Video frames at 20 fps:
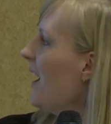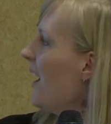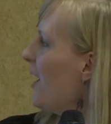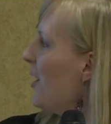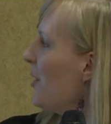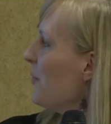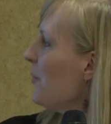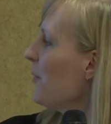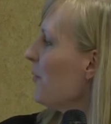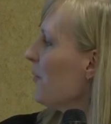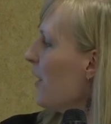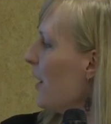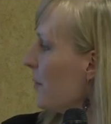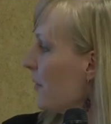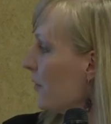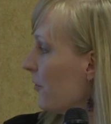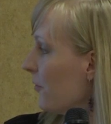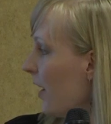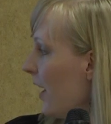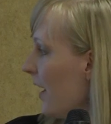I'm
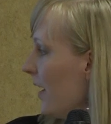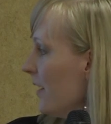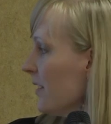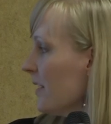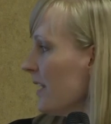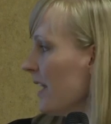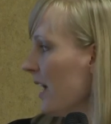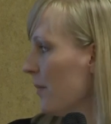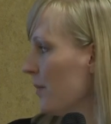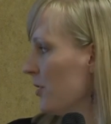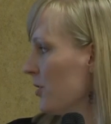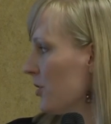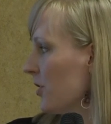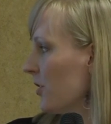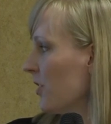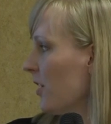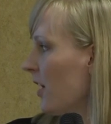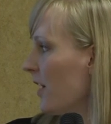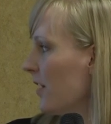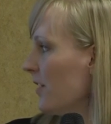a friend, an amateur
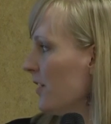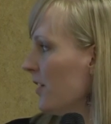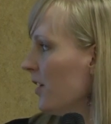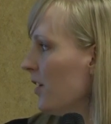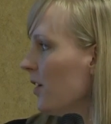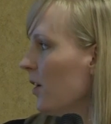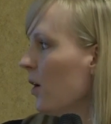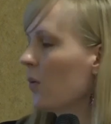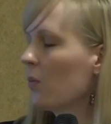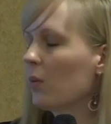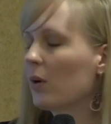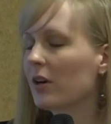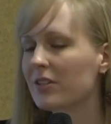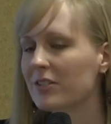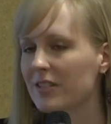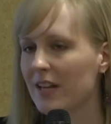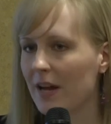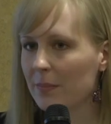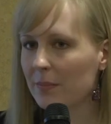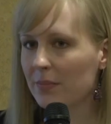gardener, a
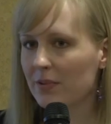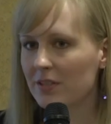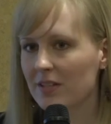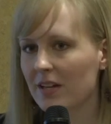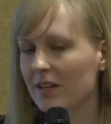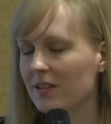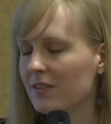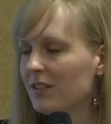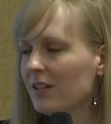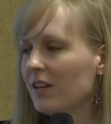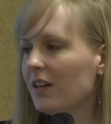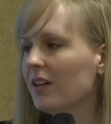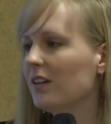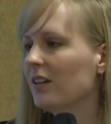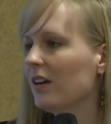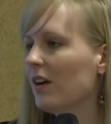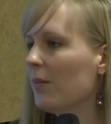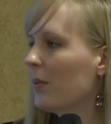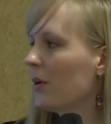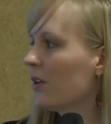workshop presenter,
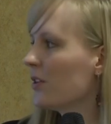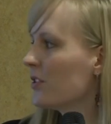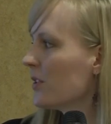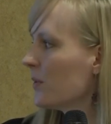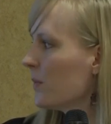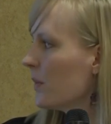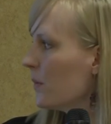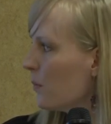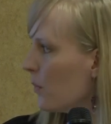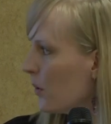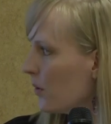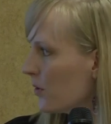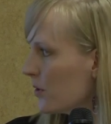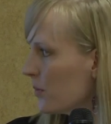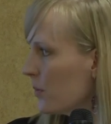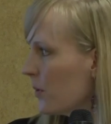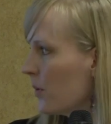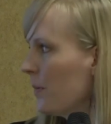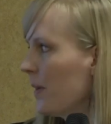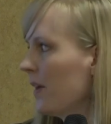a person with
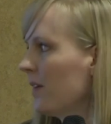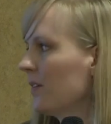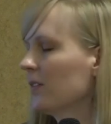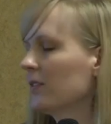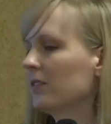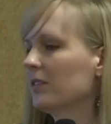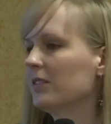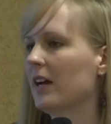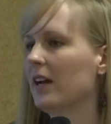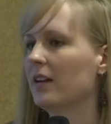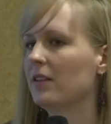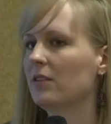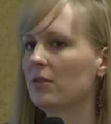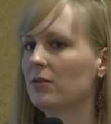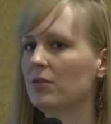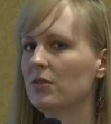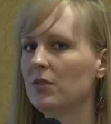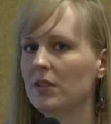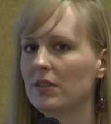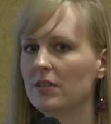multiple medical
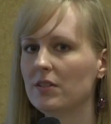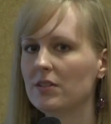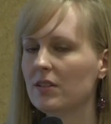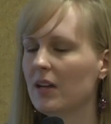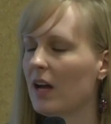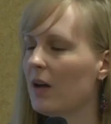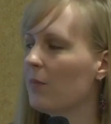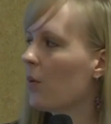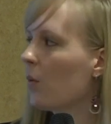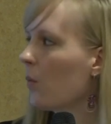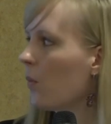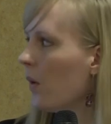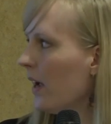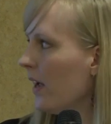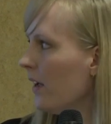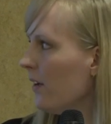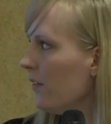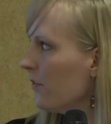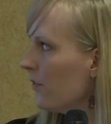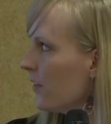diagnoses. I'm a
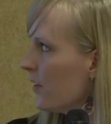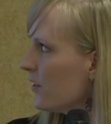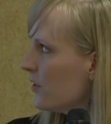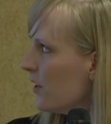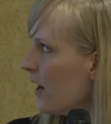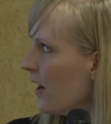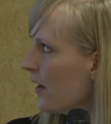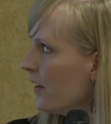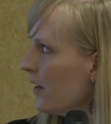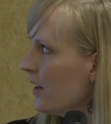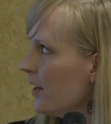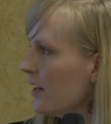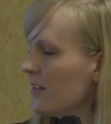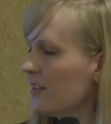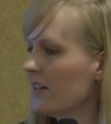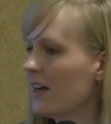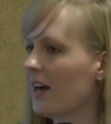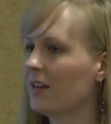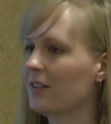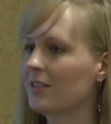wife, a daughter, a
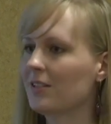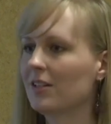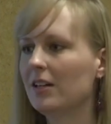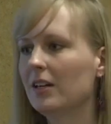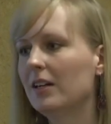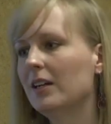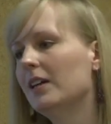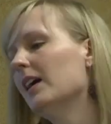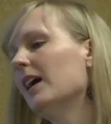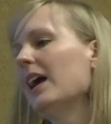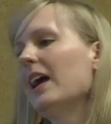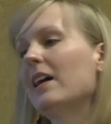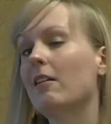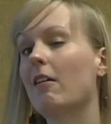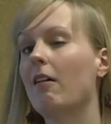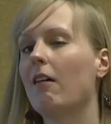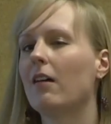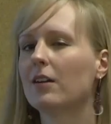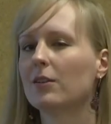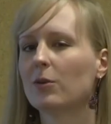doctor, and a
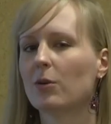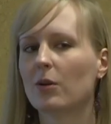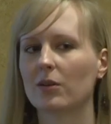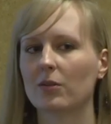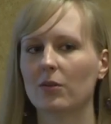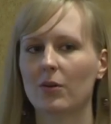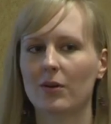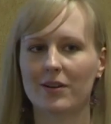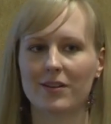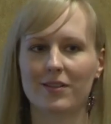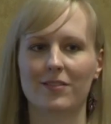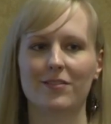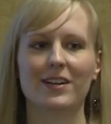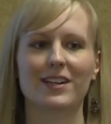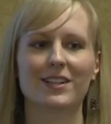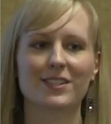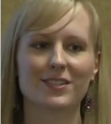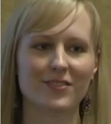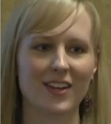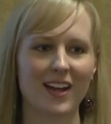hardcore Lord of the
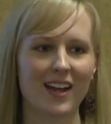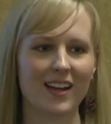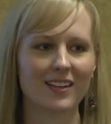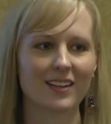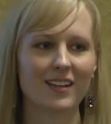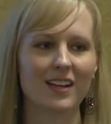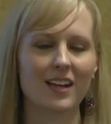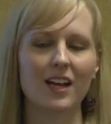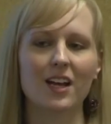Rings fan.